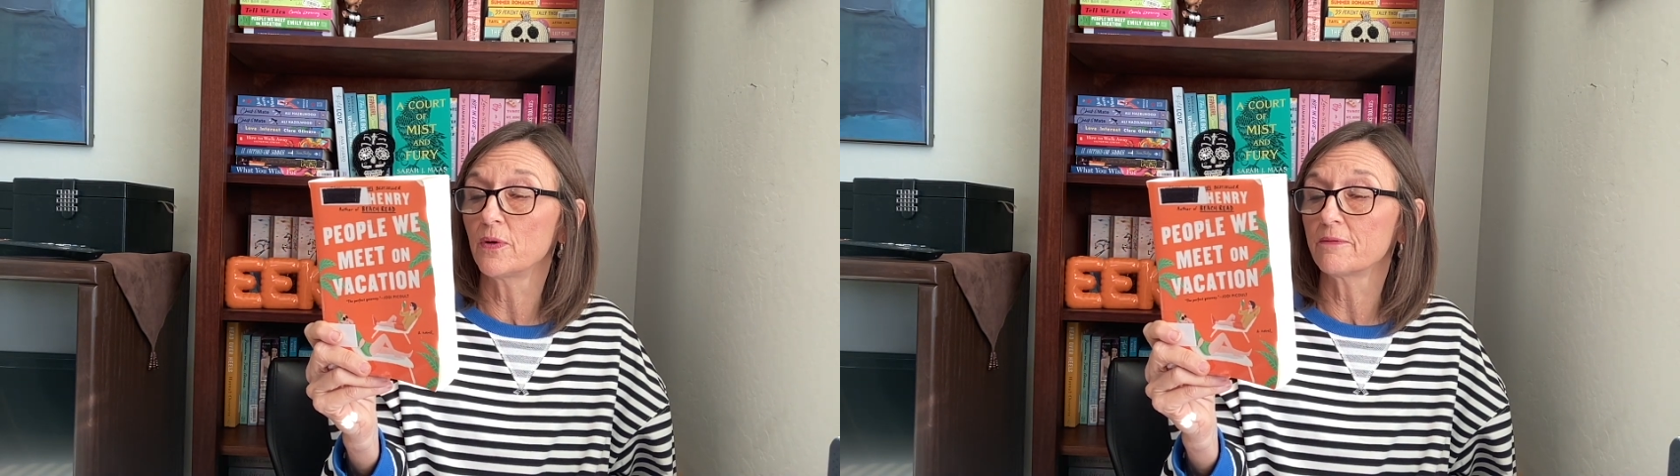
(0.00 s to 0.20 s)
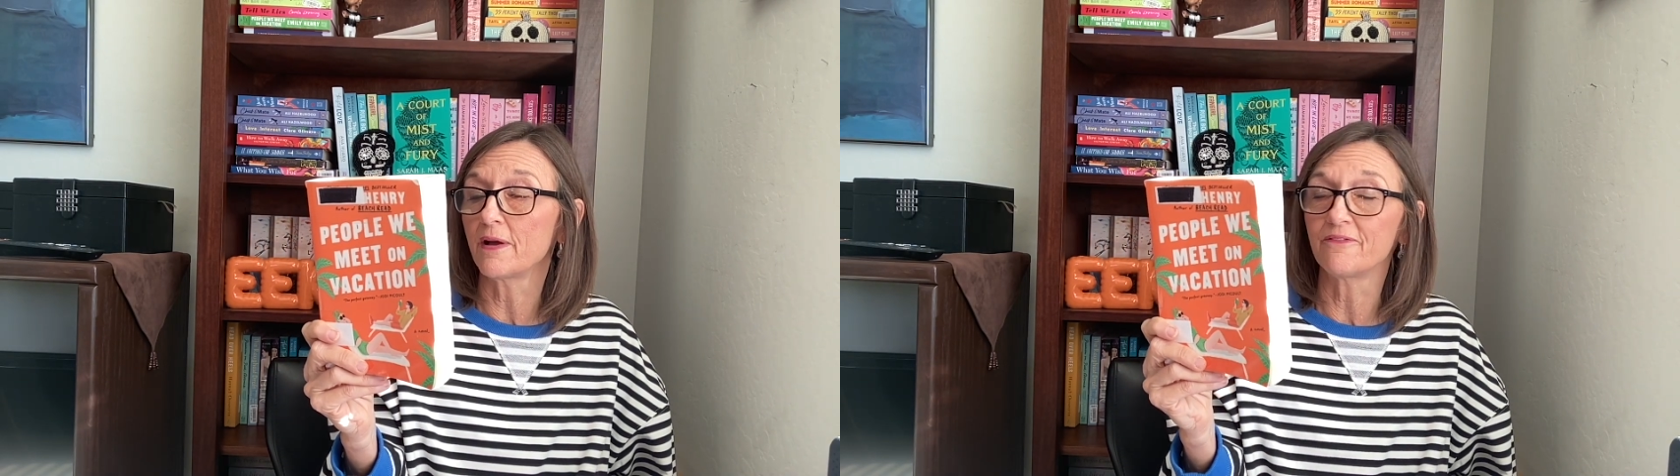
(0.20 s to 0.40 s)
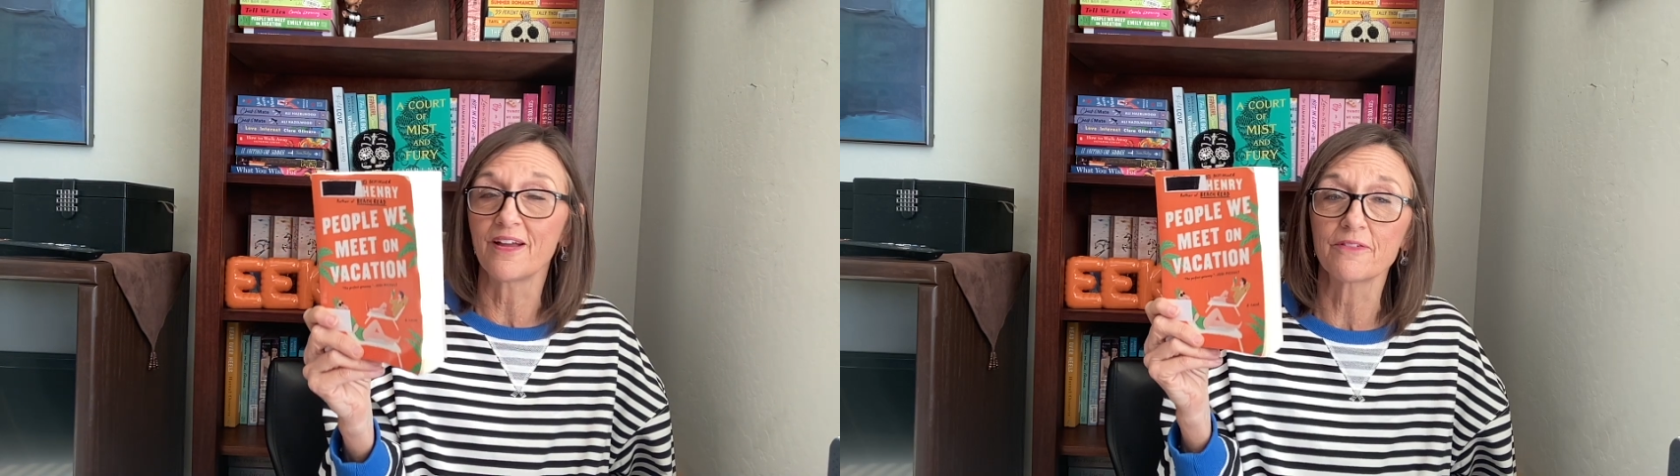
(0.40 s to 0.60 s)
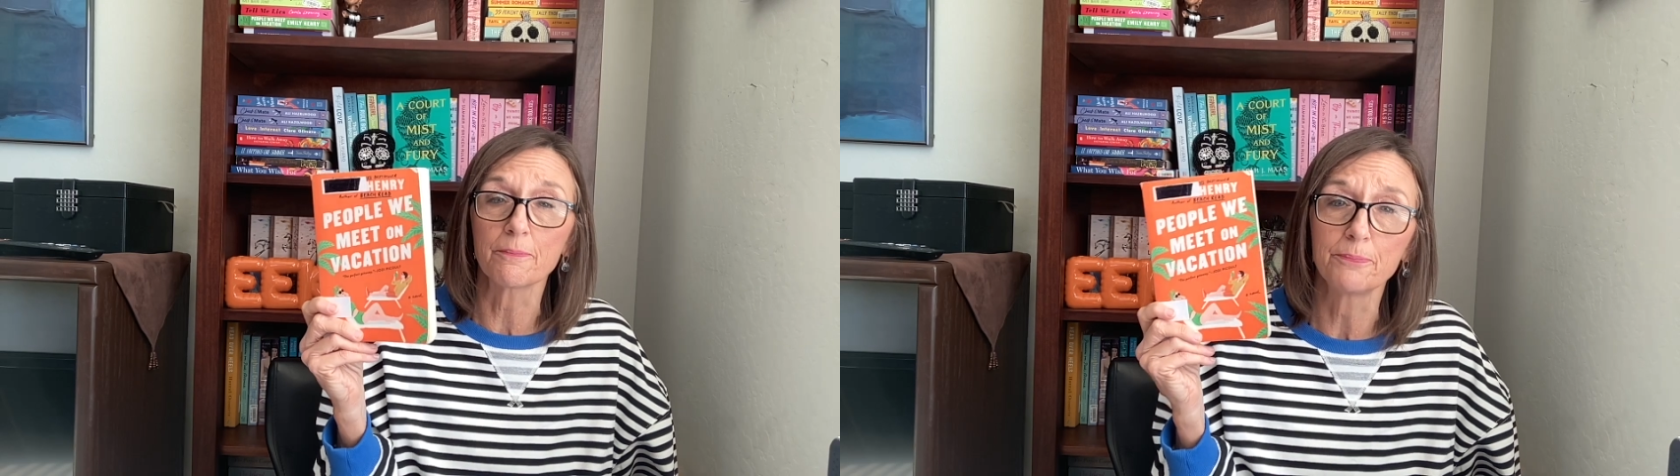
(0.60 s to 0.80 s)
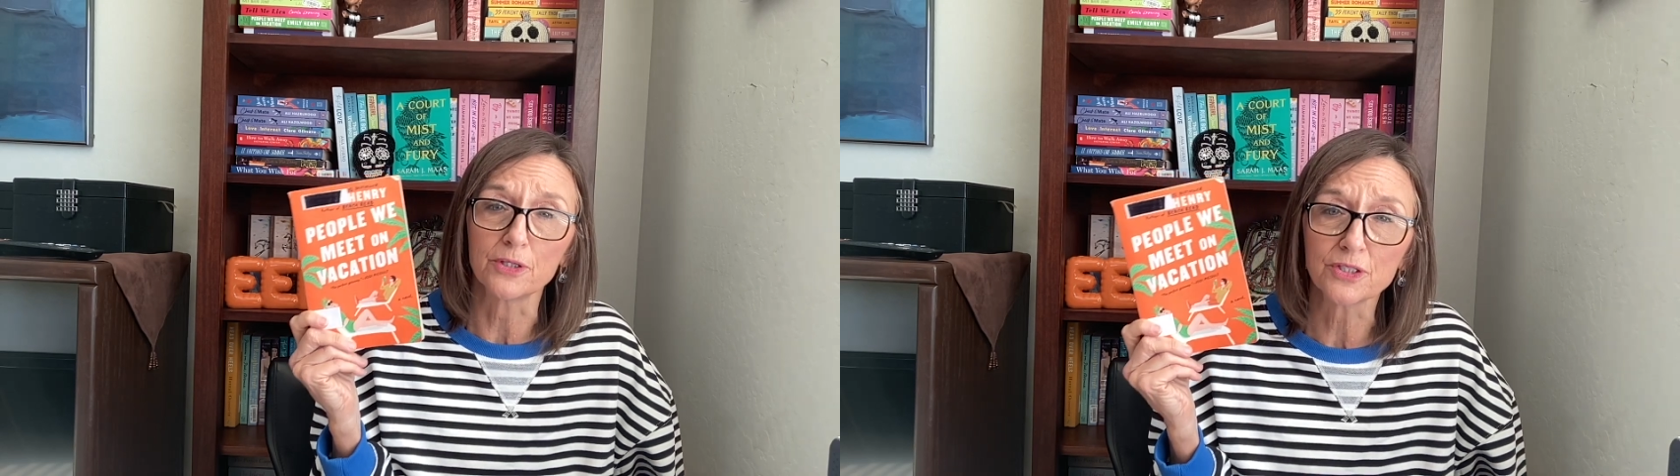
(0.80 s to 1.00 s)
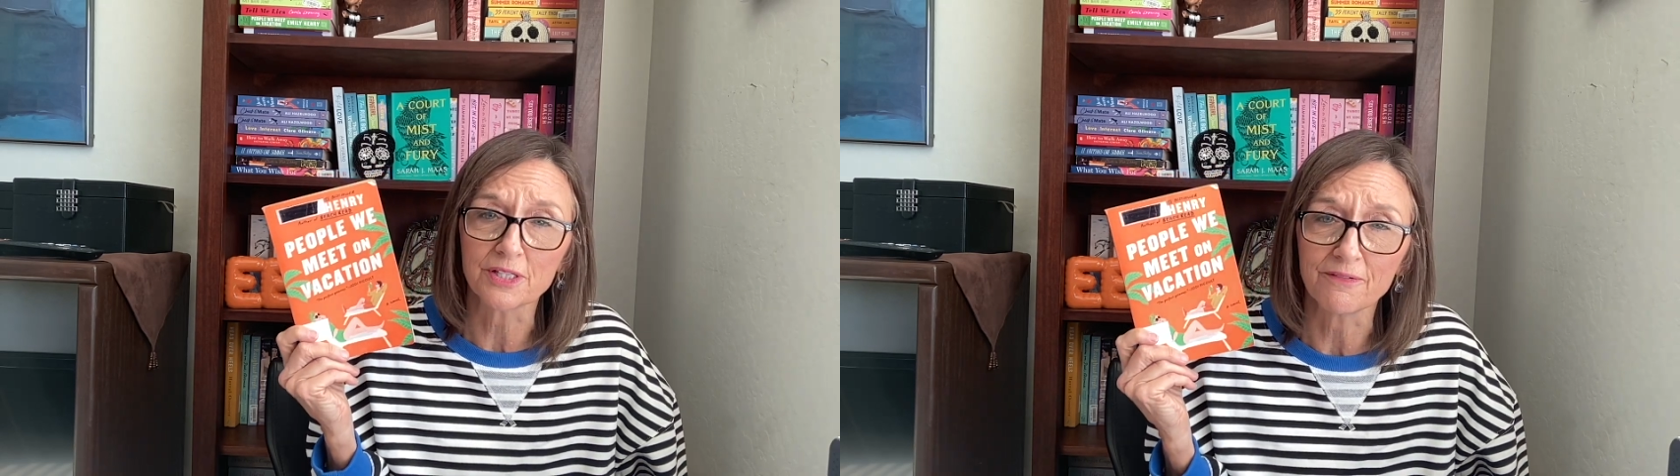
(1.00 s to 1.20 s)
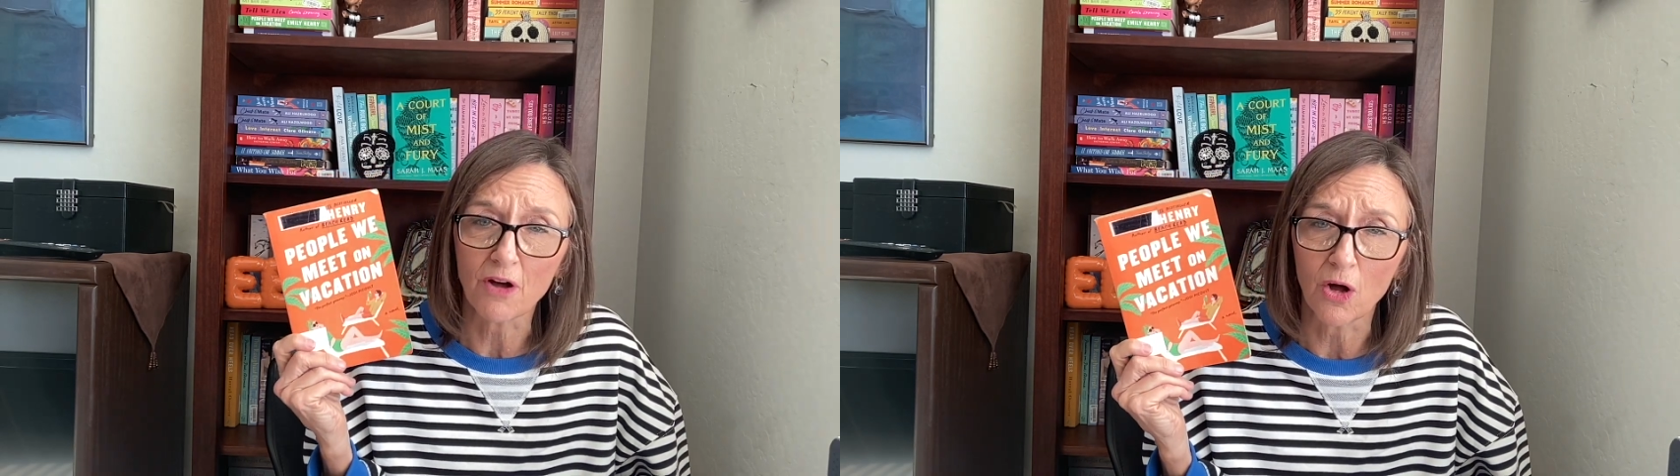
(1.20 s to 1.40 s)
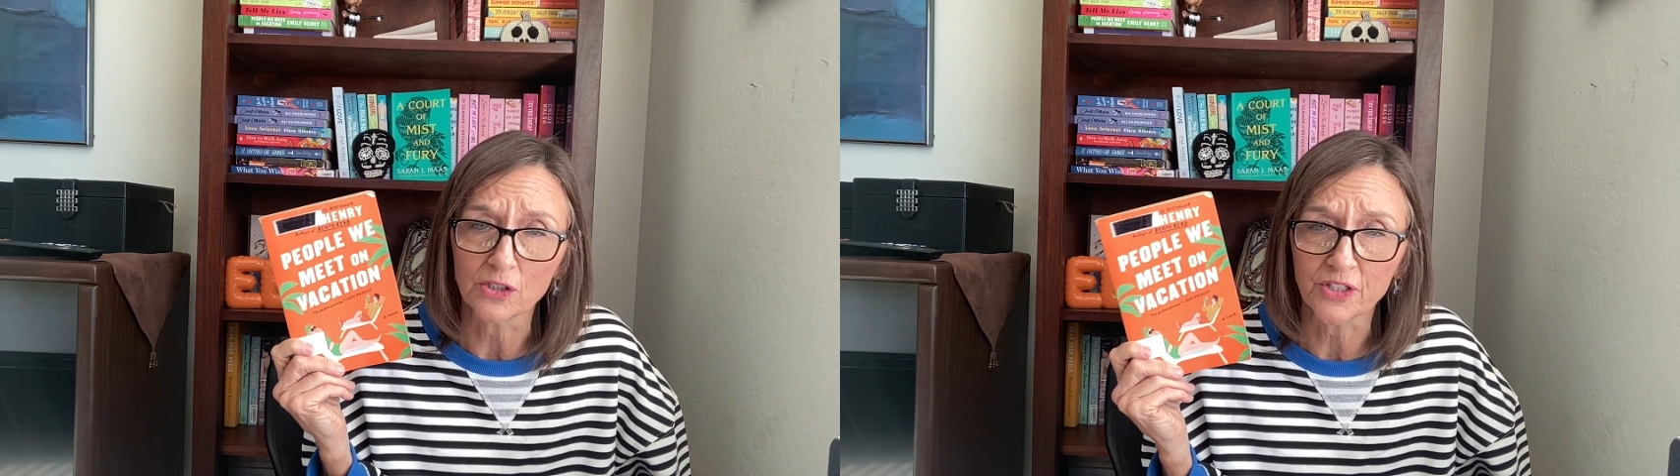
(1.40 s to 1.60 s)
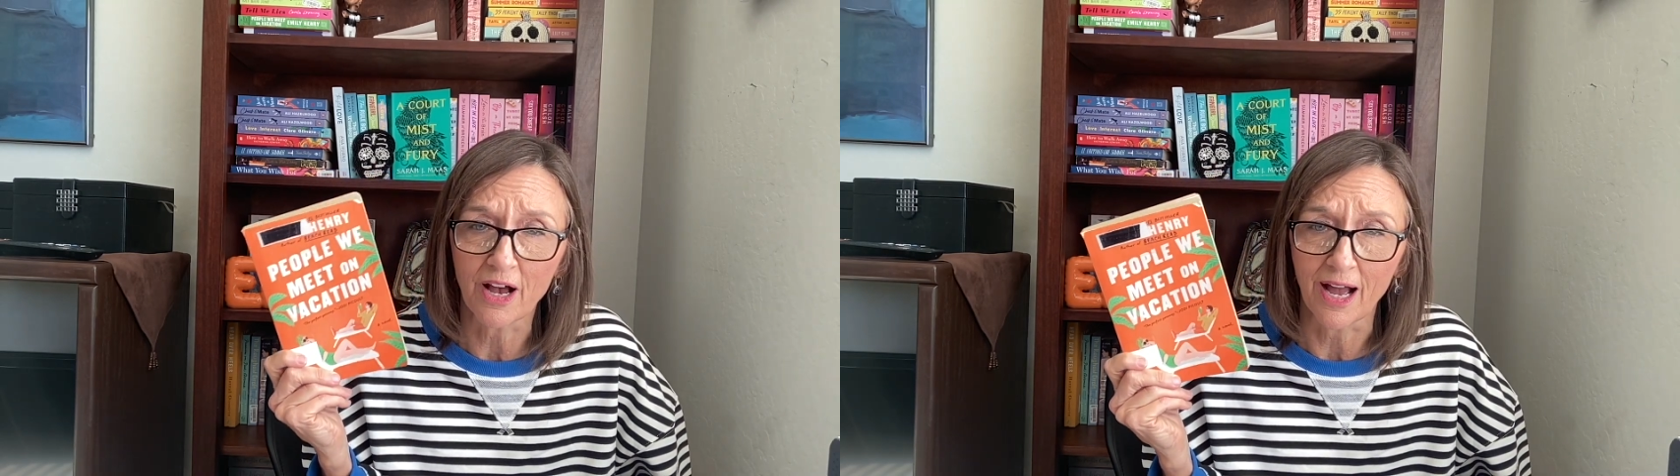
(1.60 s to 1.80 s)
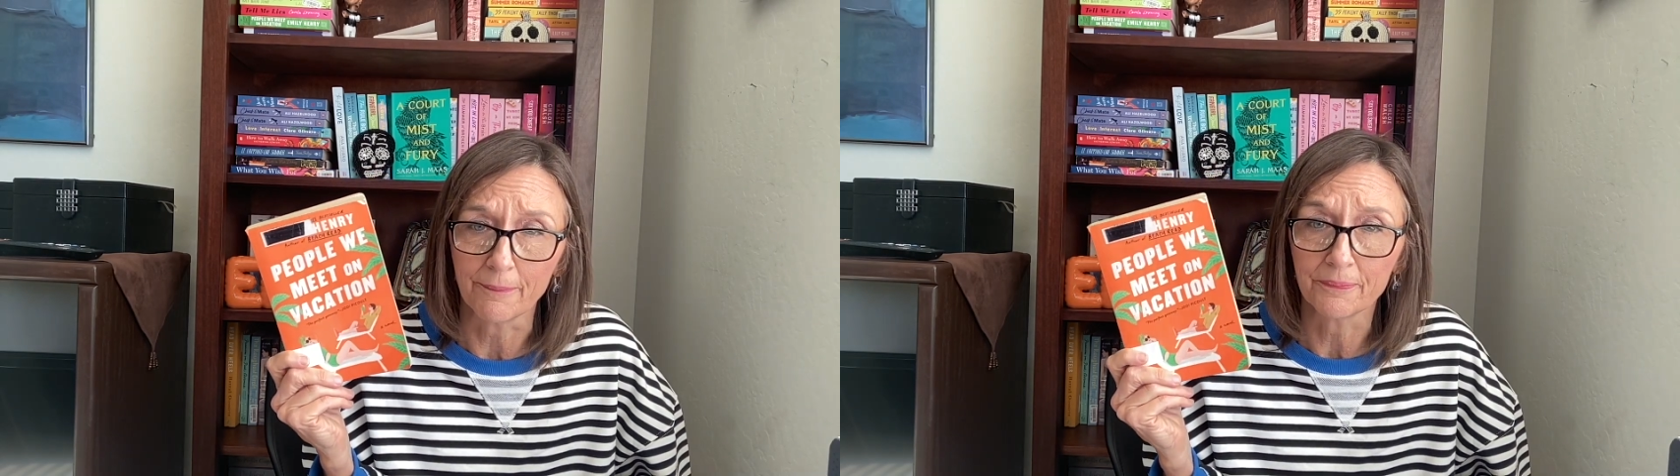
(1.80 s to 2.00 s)
one of my favorite books of all
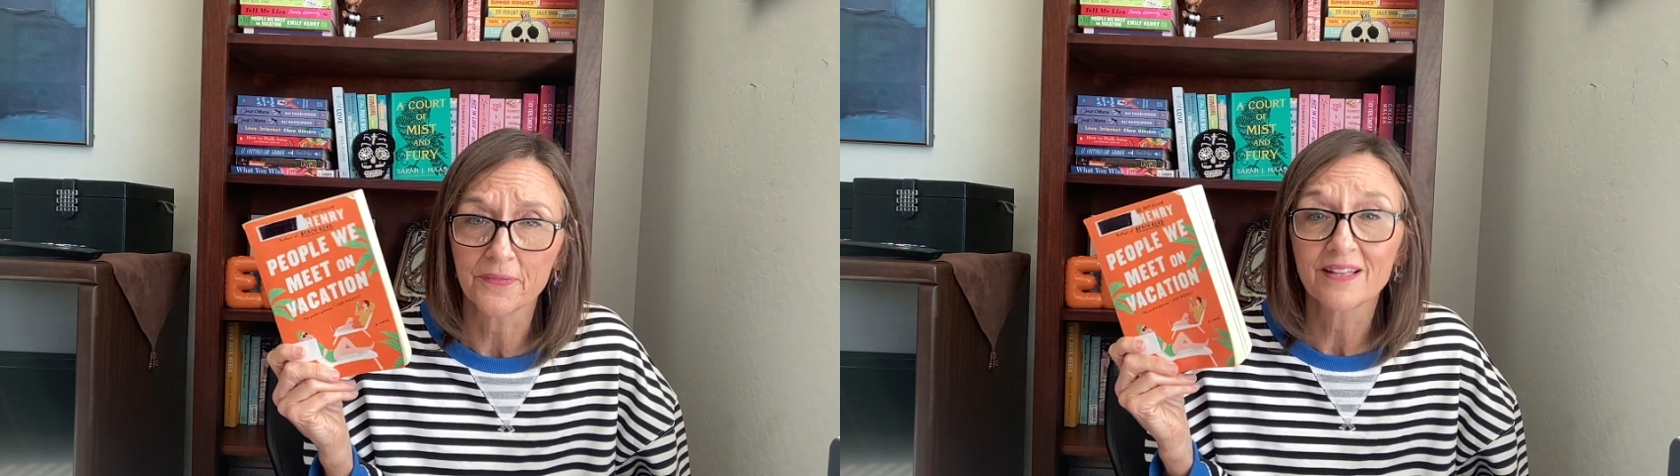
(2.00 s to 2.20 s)
time.